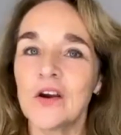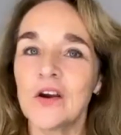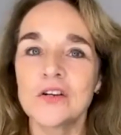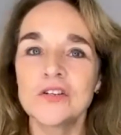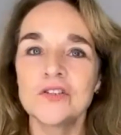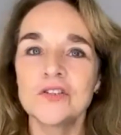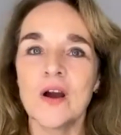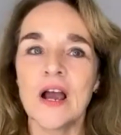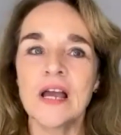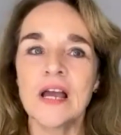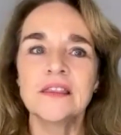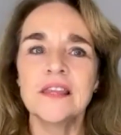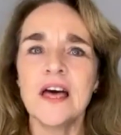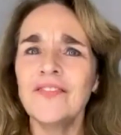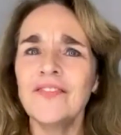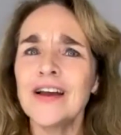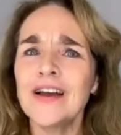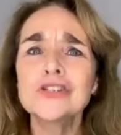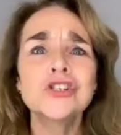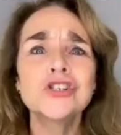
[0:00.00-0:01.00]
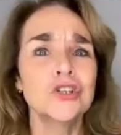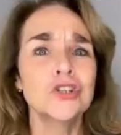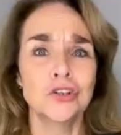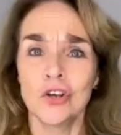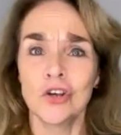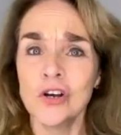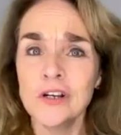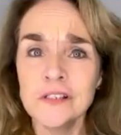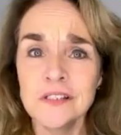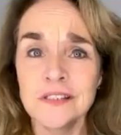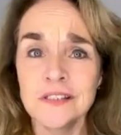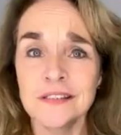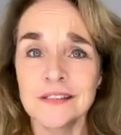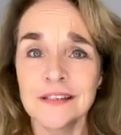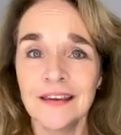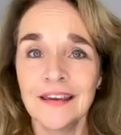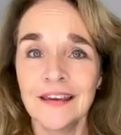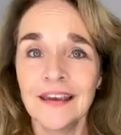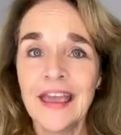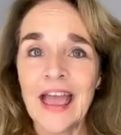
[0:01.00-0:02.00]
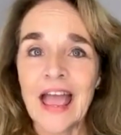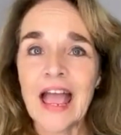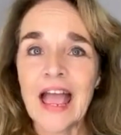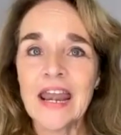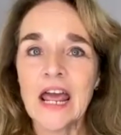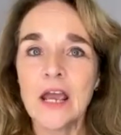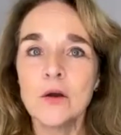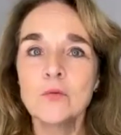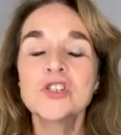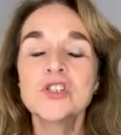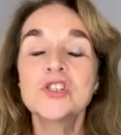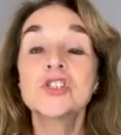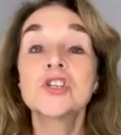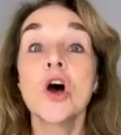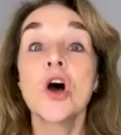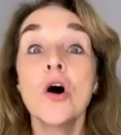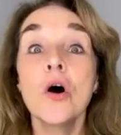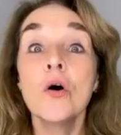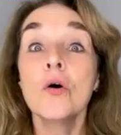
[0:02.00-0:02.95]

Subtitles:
character. I love how she looks, and I was